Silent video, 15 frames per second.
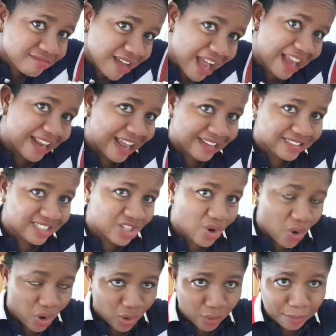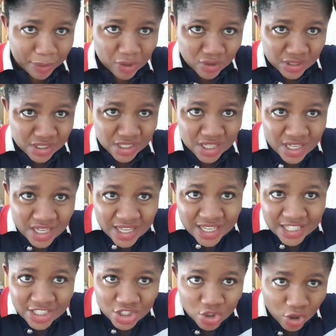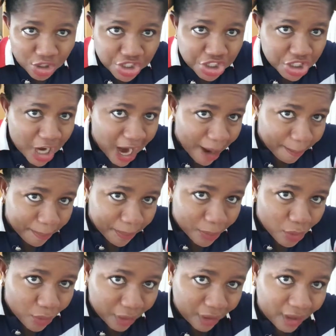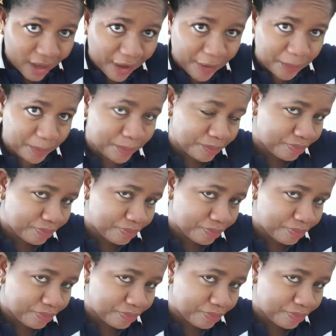I like the color because it's not sharp. Okay,